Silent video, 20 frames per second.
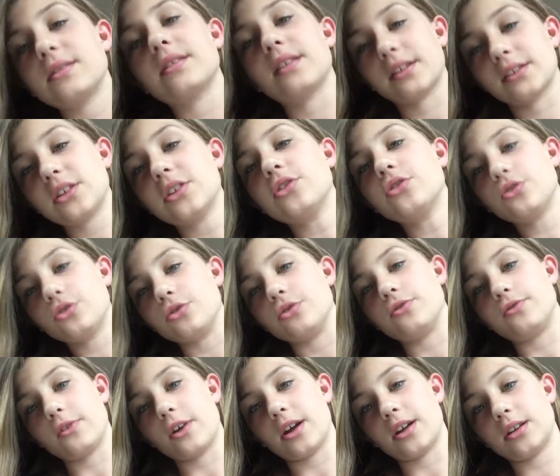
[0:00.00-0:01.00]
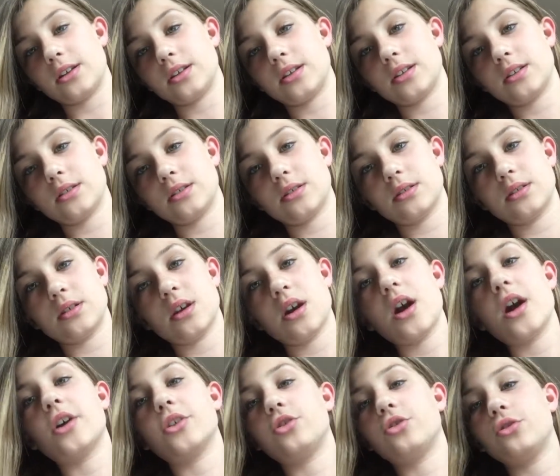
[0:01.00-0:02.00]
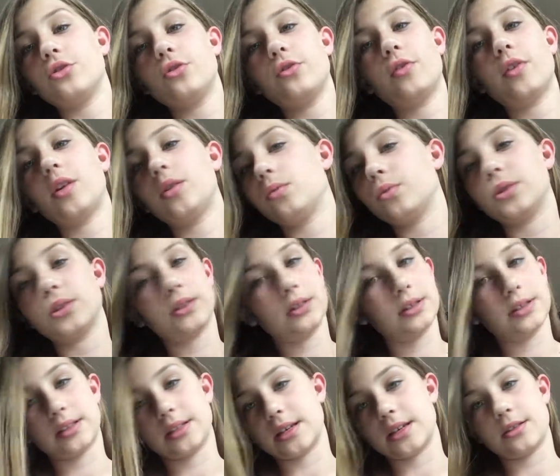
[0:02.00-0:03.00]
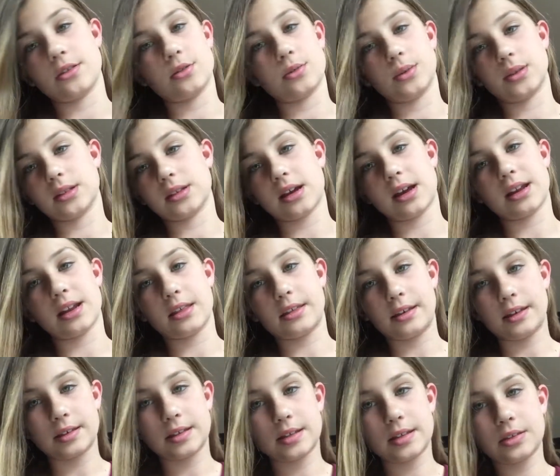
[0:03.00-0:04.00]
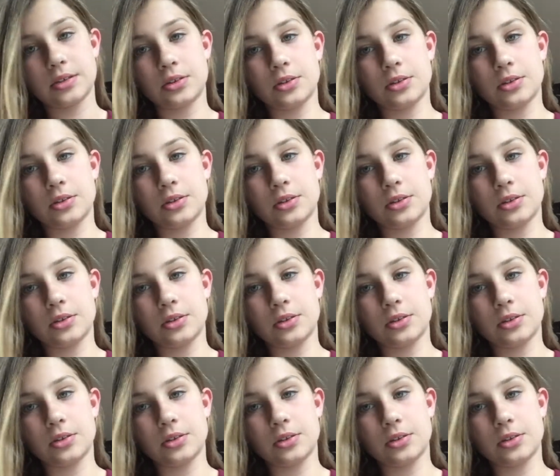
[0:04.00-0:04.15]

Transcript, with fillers: that's a true friend. A true friend wouldn't say those kind of things